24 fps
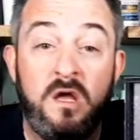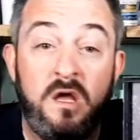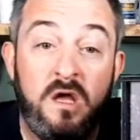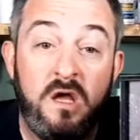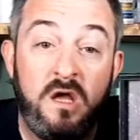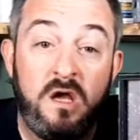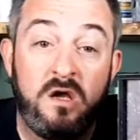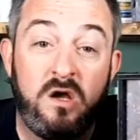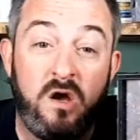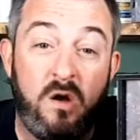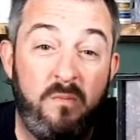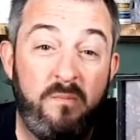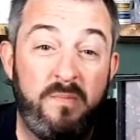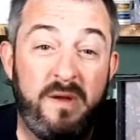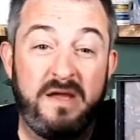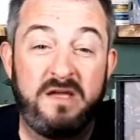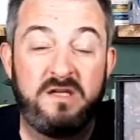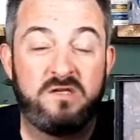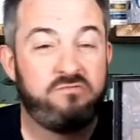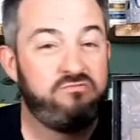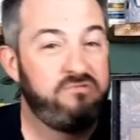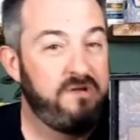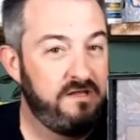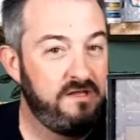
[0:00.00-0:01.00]
combat
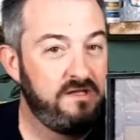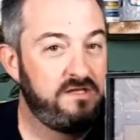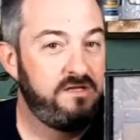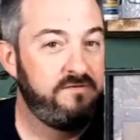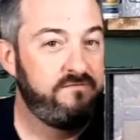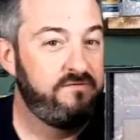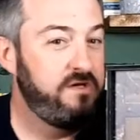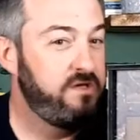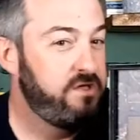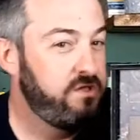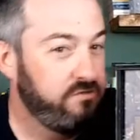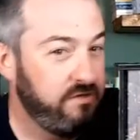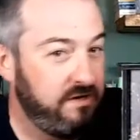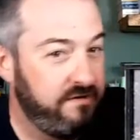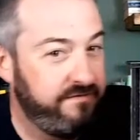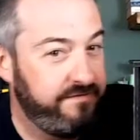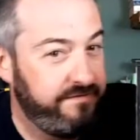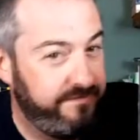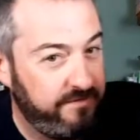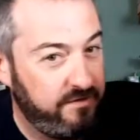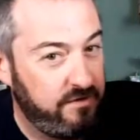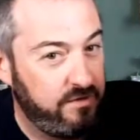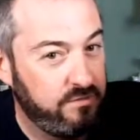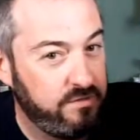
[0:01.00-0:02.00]
is relatively
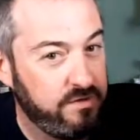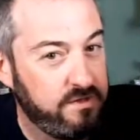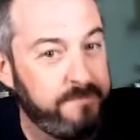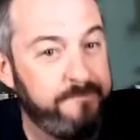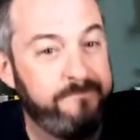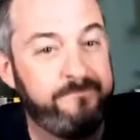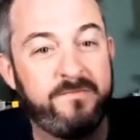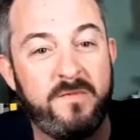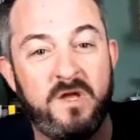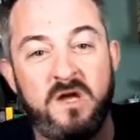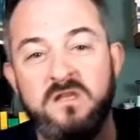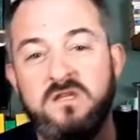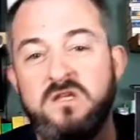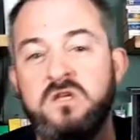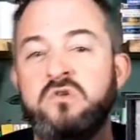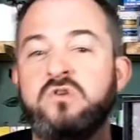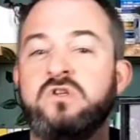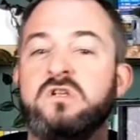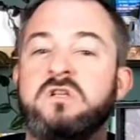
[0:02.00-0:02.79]
straightforward and usually